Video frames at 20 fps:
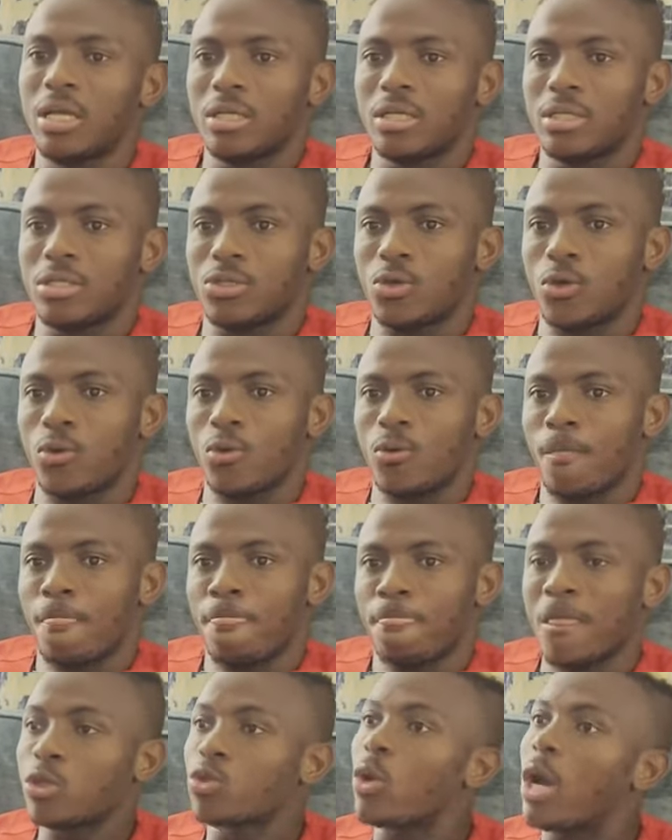So
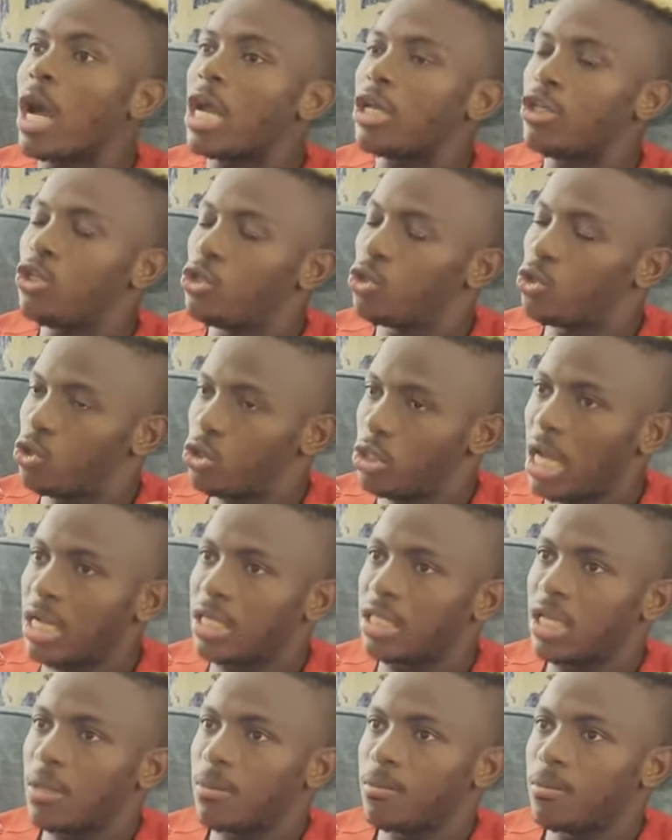that's why I used to
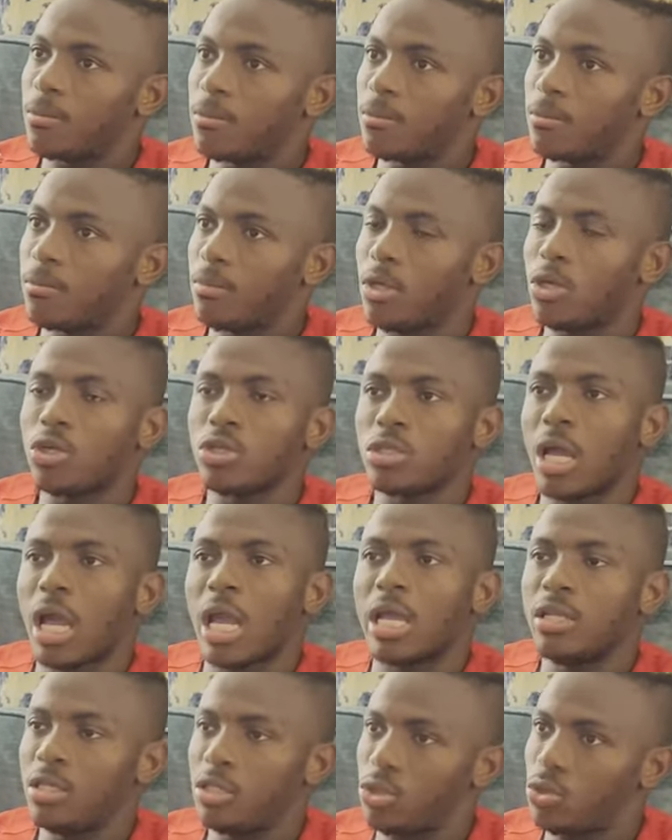tag them, because
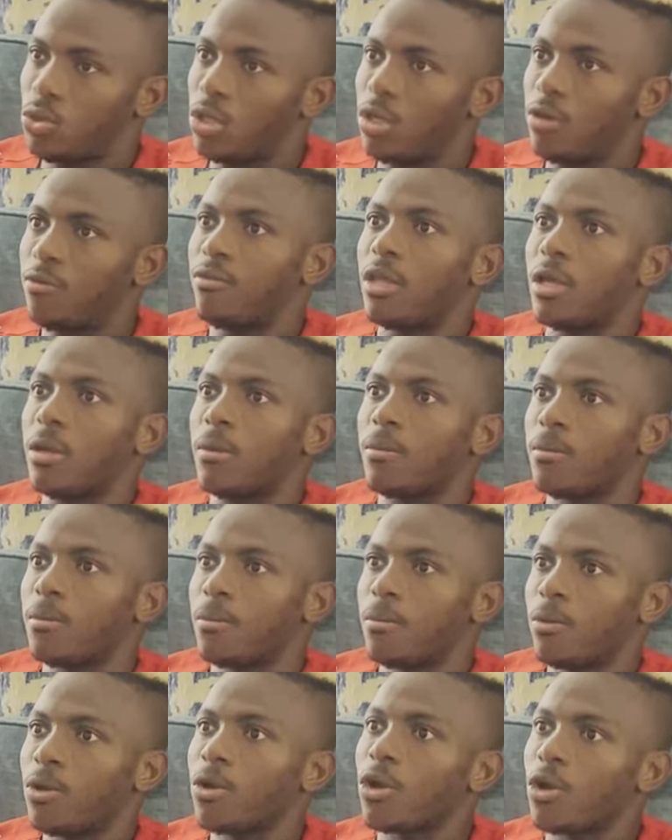I need to give them
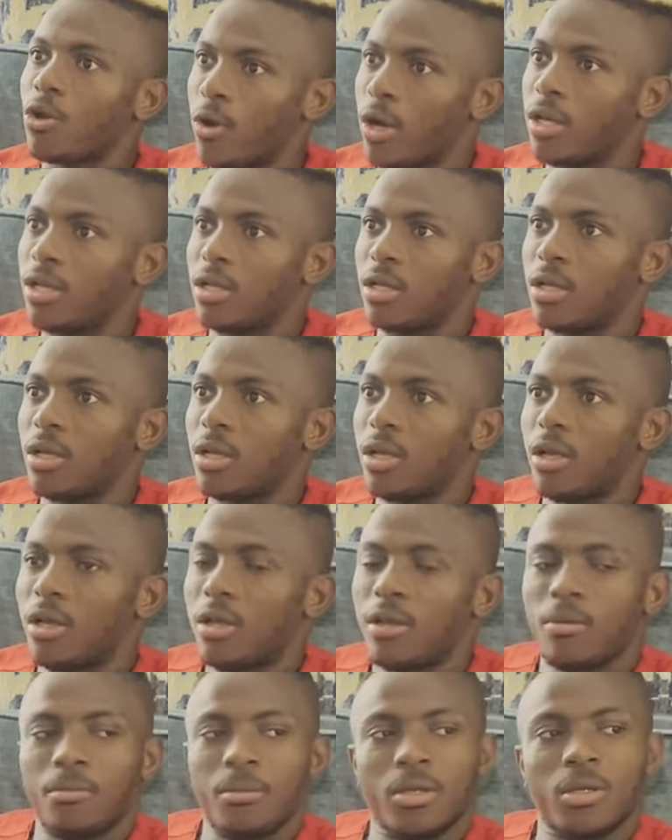credit,
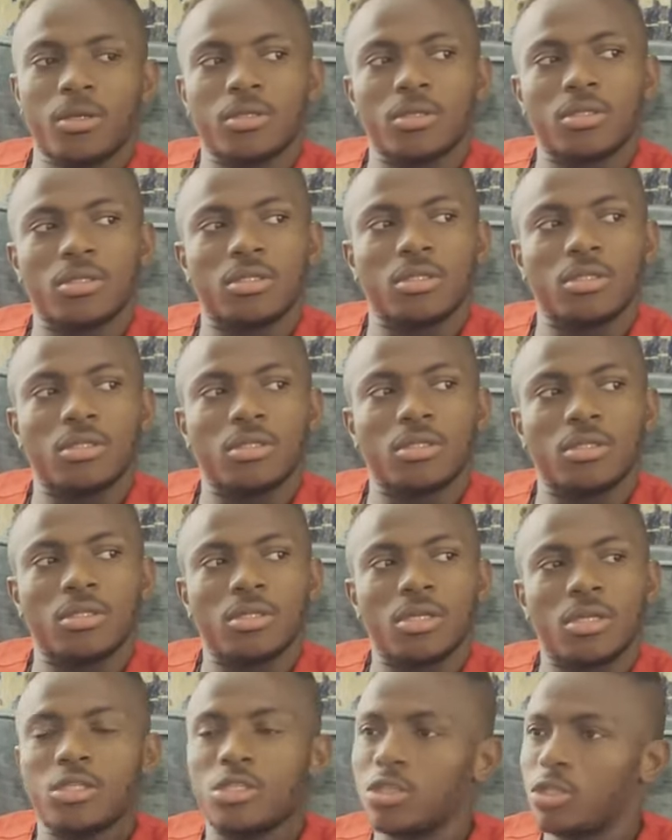because
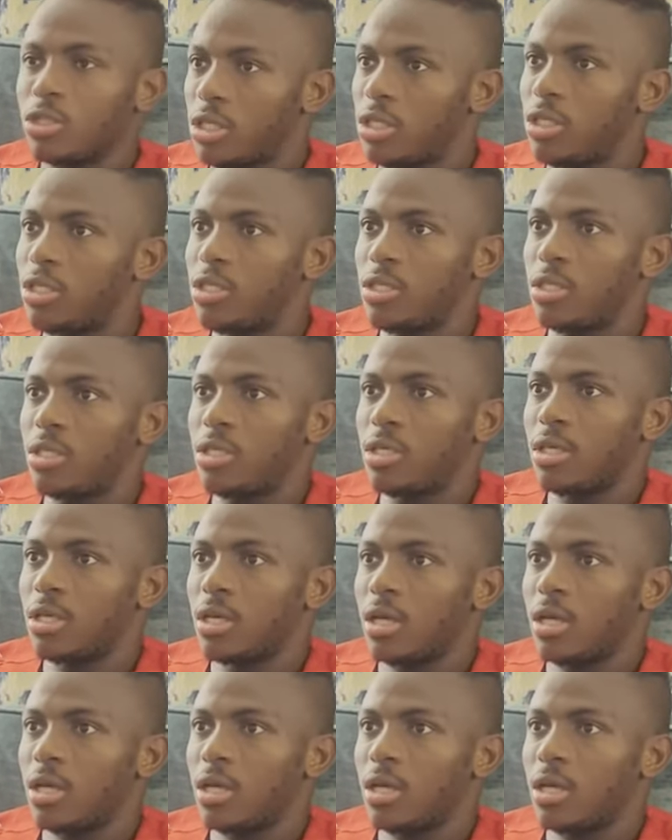it's not easy.